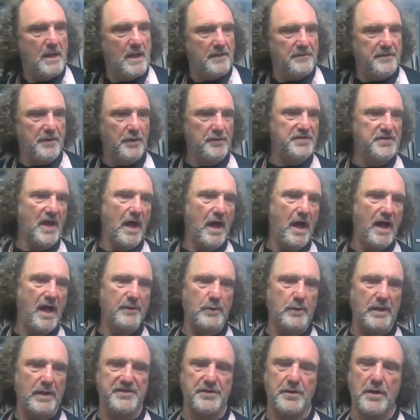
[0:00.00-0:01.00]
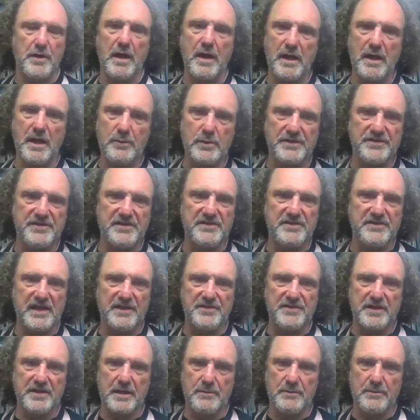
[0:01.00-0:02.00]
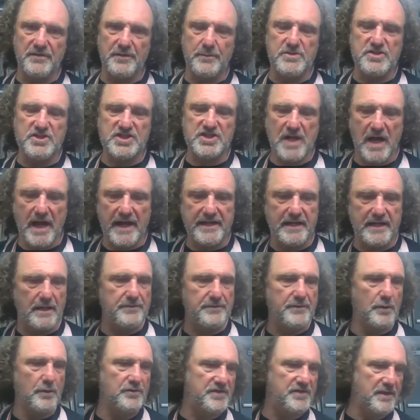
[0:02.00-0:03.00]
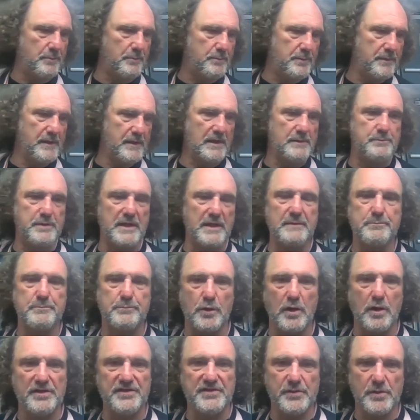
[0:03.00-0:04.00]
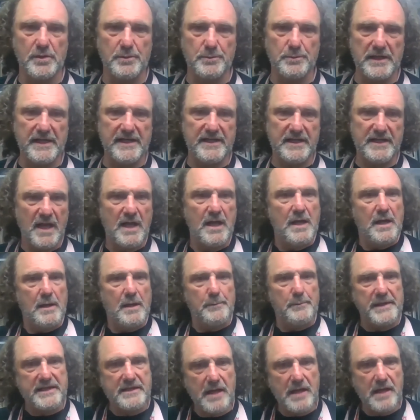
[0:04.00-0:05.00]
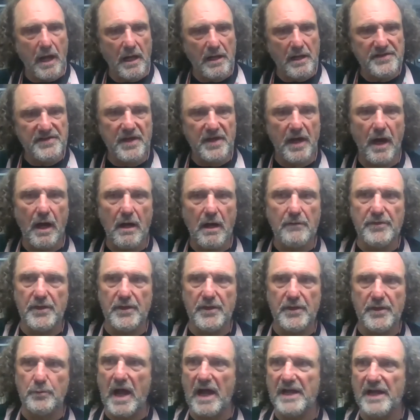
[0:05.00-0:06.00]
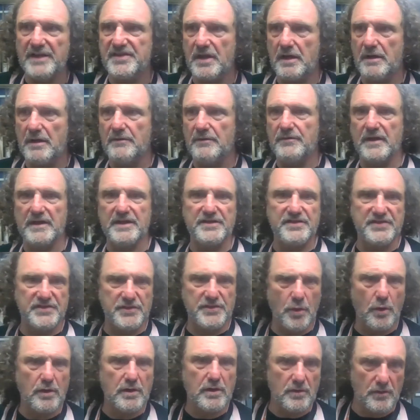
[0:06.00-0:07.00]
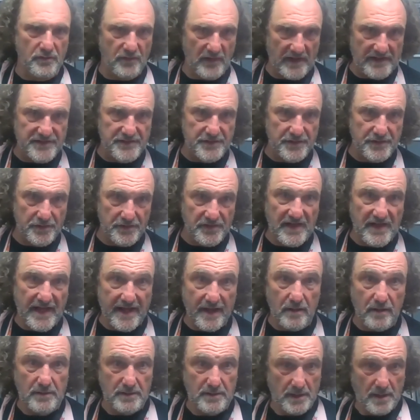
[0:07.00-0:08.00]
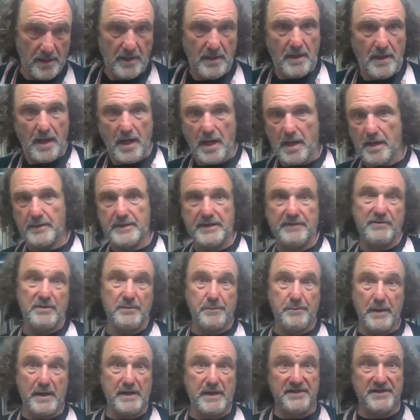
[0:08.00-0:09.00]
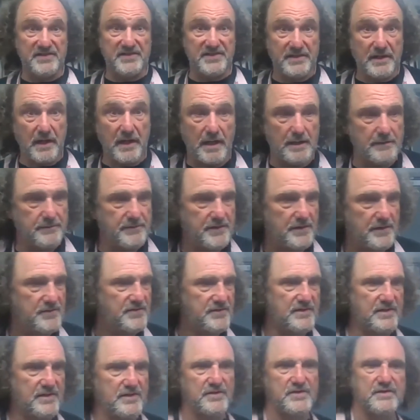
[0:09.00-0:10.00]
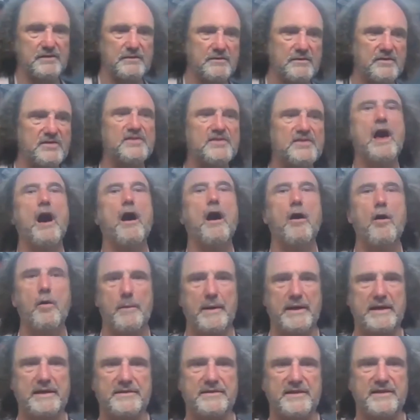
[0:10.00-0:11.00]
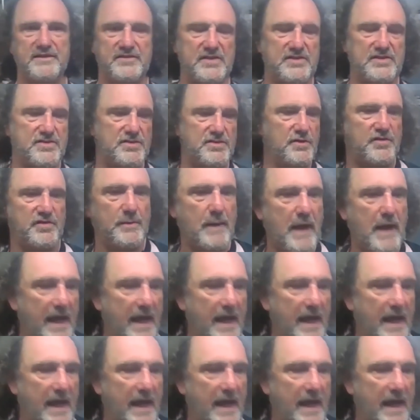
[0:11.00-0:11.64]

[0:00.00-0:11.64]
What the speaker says: Those Hanweis, they're Hanweis. These guys are coming from China. The really big broadsword blade, because of the rise of the historical fencers now. And everybody's there's so many things to choose from.